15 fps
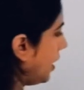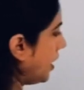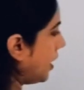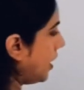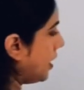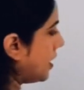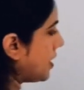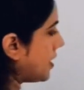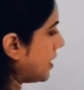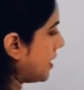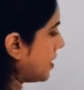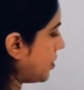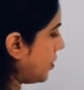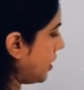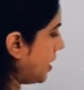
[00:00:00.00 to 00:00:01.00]
Here it is
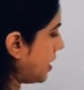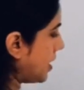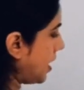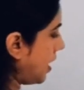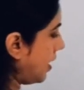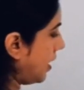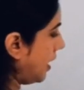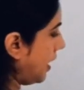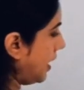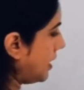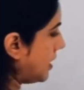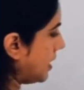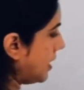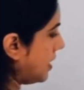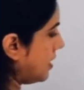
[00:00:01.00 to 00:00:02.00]
6 3s are
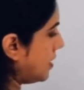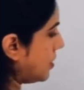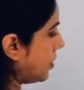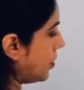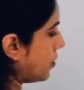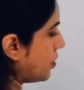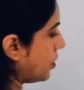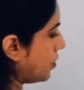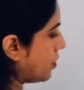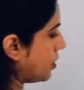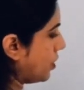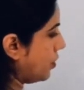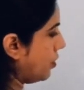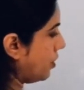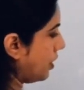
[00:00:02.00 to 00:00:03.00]

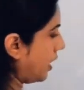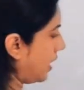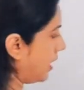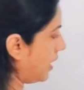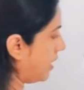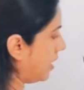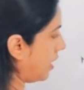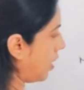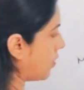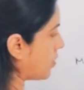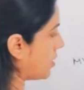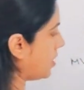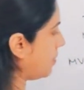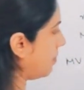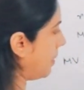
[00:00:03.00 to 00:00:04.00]
18,000,
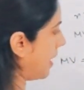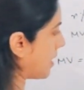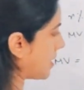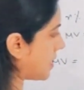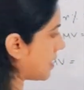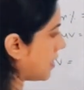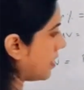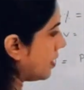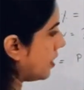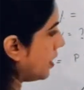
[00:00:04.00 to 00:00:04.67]
18,000 plus.